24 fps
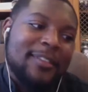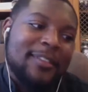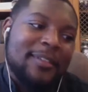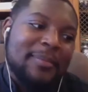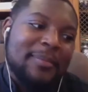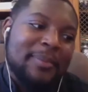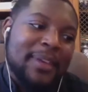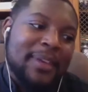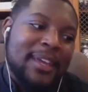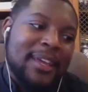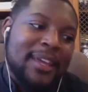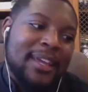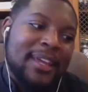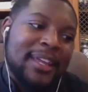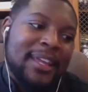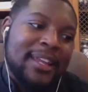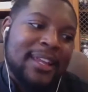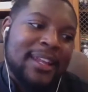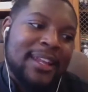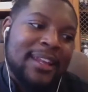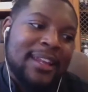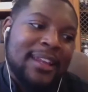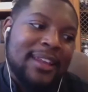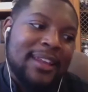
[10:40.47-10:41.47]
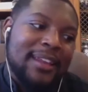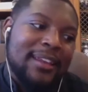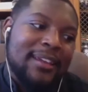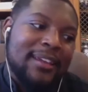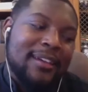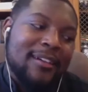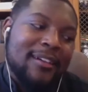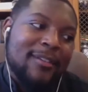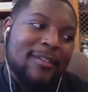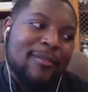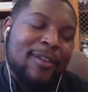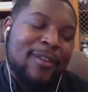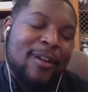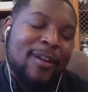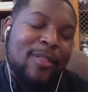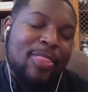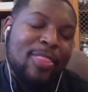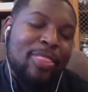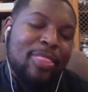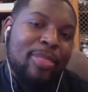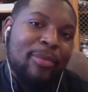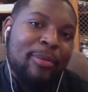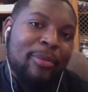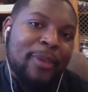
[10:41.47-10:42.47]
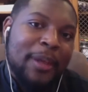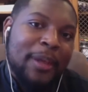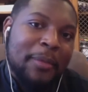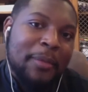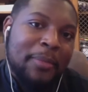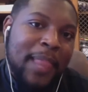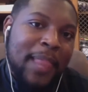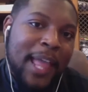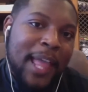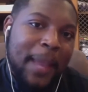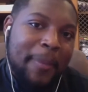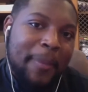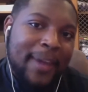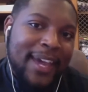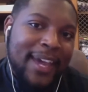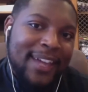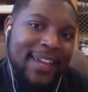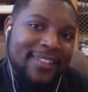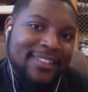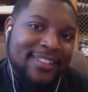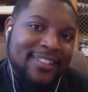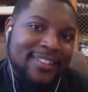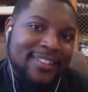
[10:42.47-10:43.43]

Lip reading: been around 3 Black pastors